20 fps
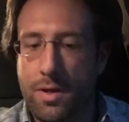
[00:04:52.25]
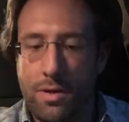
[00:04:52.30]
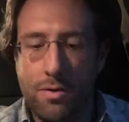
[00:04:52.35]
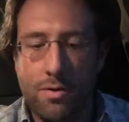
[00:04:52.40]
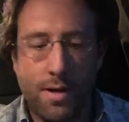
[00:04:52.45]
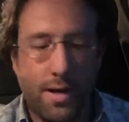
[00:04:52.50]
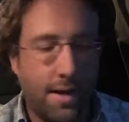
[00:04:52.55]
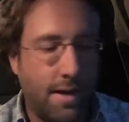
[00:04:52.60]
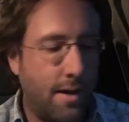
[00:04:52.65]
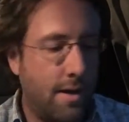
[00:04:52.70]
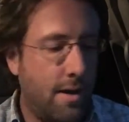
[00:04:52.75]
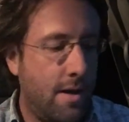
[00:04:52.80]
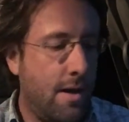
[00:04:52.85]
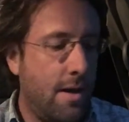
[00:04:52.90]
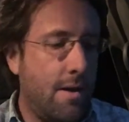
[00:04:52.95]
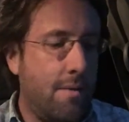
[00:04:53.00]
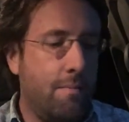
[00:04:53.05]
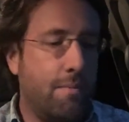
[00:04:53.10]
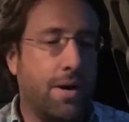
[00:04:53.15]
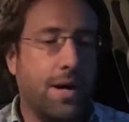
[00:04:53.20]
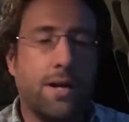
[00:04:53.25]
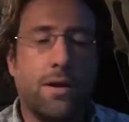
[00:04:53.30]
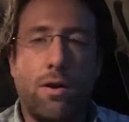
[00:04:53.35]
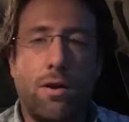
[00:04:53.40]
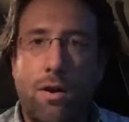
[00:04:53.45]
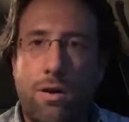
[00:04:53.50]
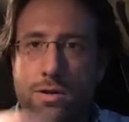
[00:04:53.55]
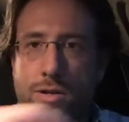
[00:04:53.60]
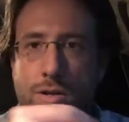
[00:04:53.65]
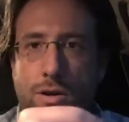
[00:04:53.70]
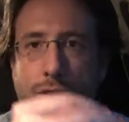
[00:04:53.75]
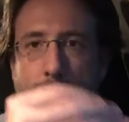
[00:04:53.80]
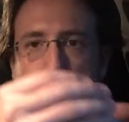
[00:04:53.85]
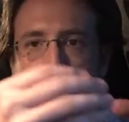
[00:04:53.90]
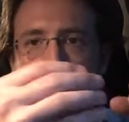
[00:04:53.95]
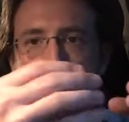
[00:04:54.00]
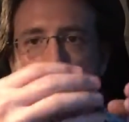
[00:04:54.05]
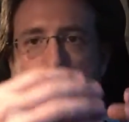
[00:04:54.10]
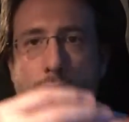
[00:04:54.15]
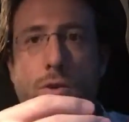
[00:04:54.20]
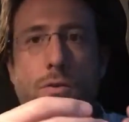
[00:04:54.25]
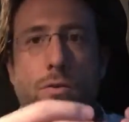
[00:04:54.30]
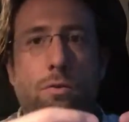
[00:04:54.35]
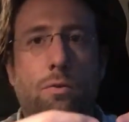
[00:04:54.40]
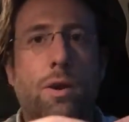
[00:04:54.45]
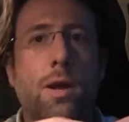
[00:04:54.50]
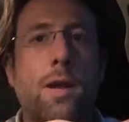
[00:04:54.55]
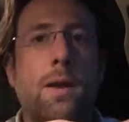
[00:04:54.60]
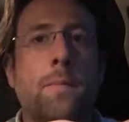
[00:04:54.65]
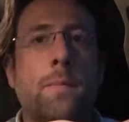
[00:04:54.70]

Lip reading: doing it. But it all starts with you.